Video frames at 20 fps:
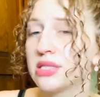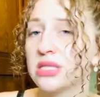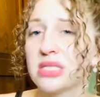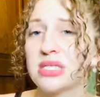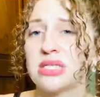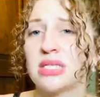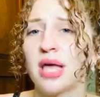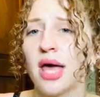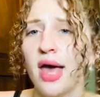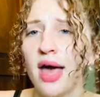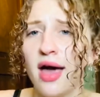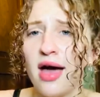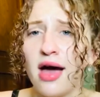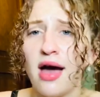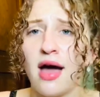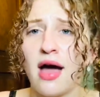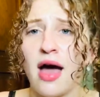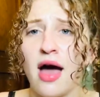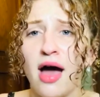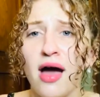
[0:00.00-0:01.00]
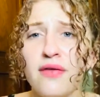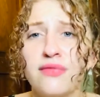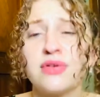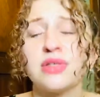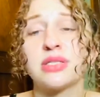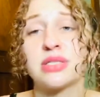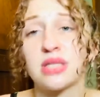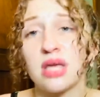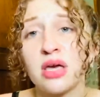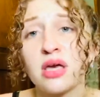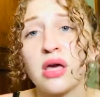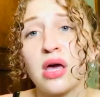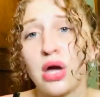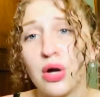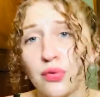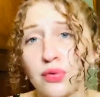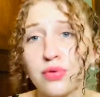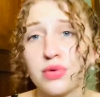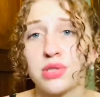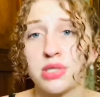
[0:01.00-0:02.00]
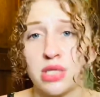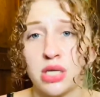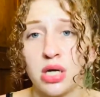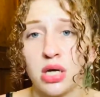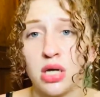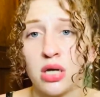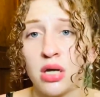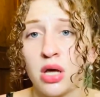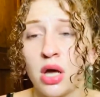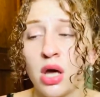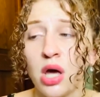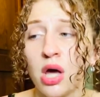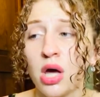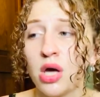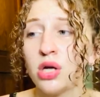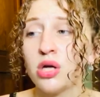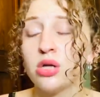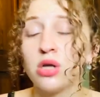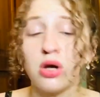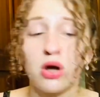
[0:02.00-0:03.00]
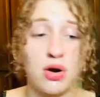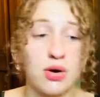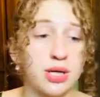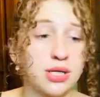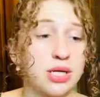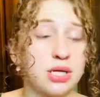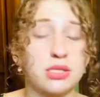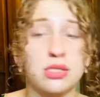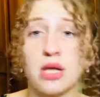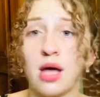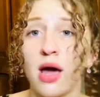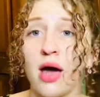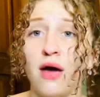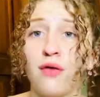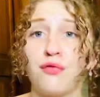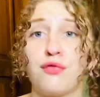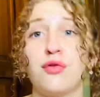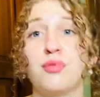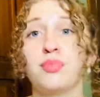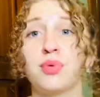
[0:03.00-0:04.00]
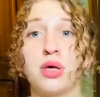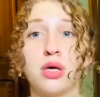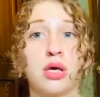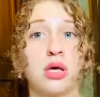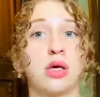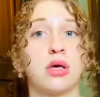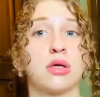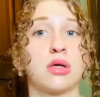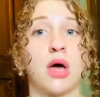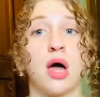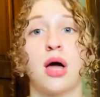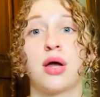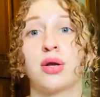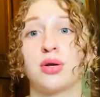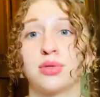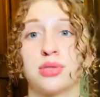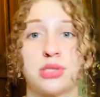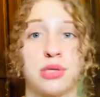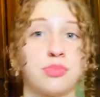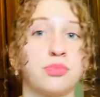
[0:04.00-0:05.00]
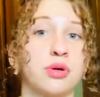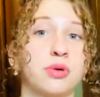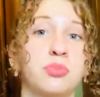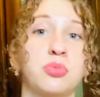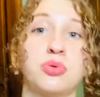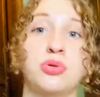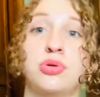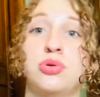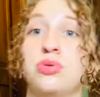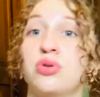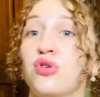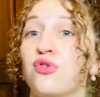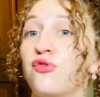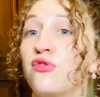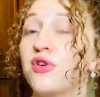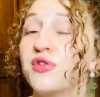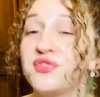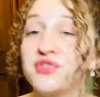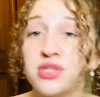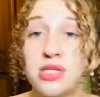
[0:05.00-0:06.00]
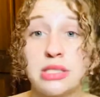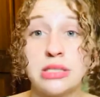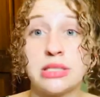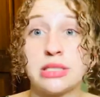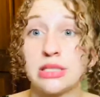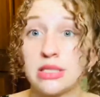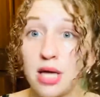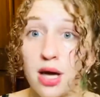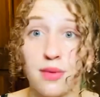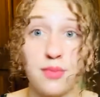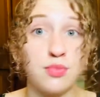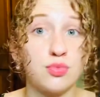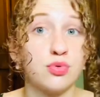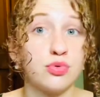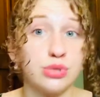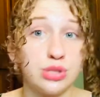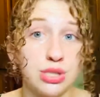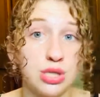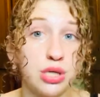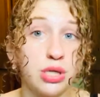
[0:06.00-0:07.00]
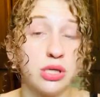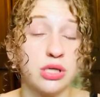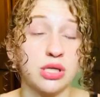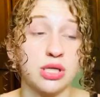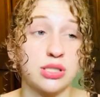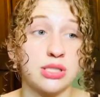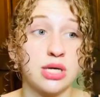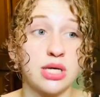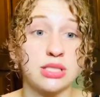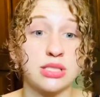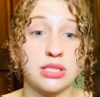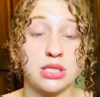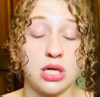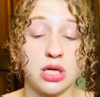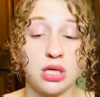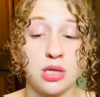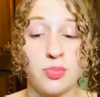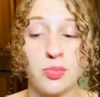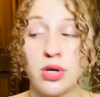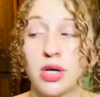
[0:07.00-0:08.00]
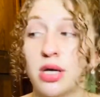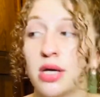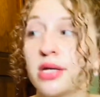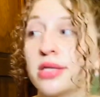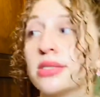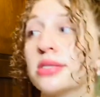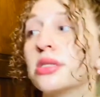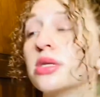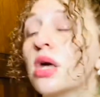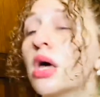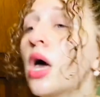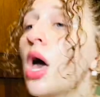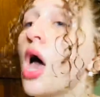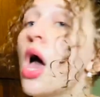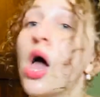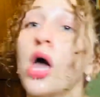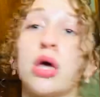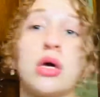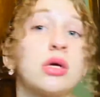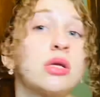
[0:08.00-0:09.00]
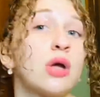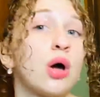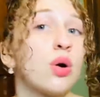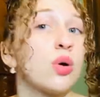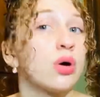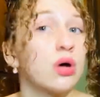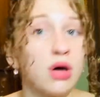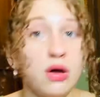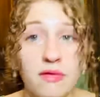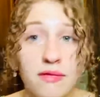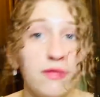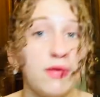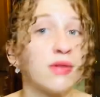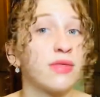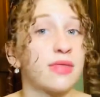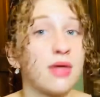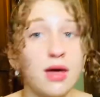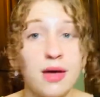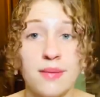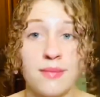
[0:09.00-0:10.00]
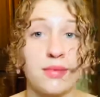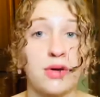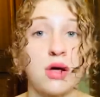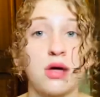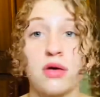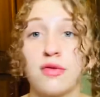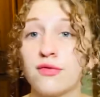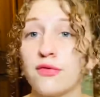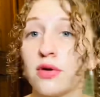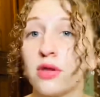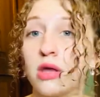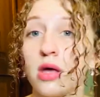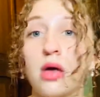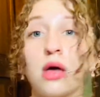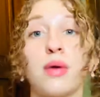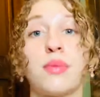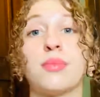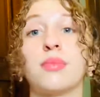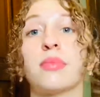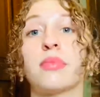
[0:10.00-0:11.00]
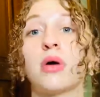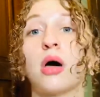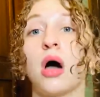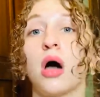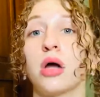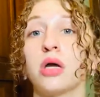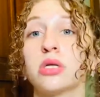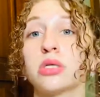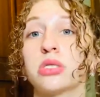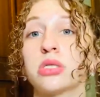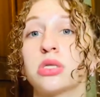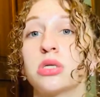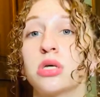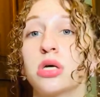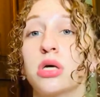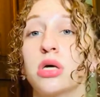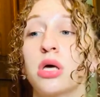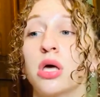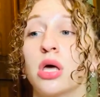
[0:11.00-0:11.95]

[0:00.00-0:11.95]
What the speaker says: is have a skincare routine. You know, it doesn't have to be, I know some people do their 15-step routine that takes 30 minutes. You know, good for them, but honestly,